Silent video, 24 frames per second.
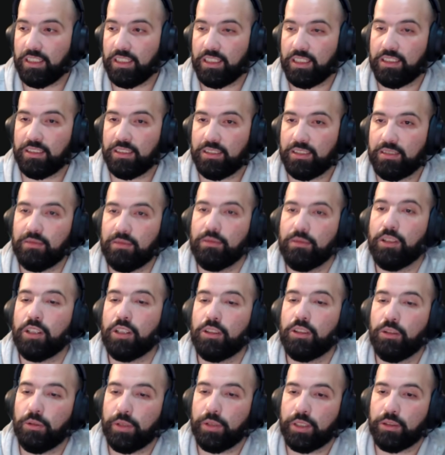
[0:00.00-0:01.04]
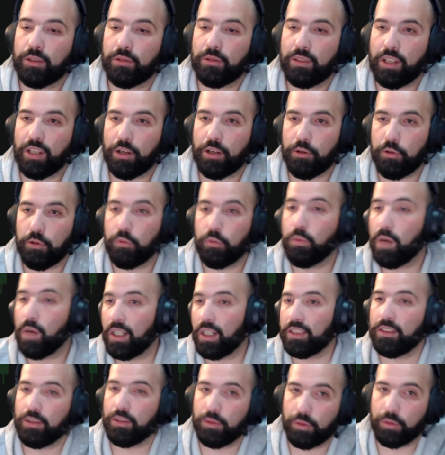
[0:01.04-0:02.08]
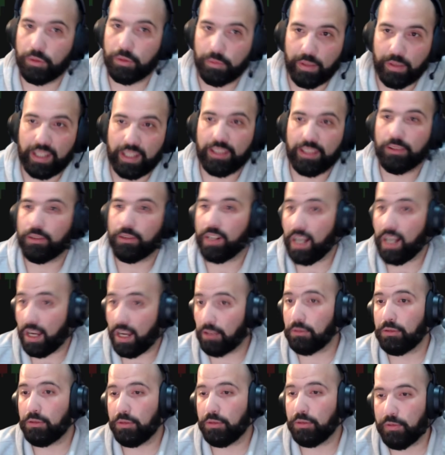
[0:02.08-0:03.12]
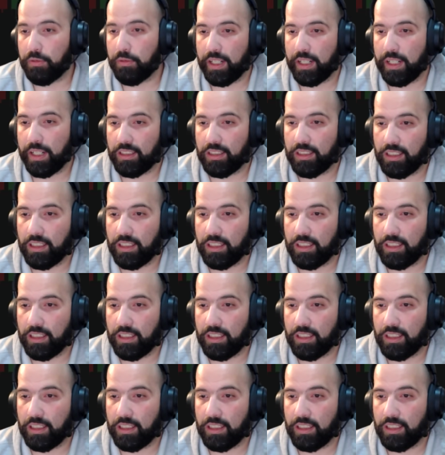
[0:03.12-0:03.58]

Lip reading: It's not going to tell you what or when or how to trade,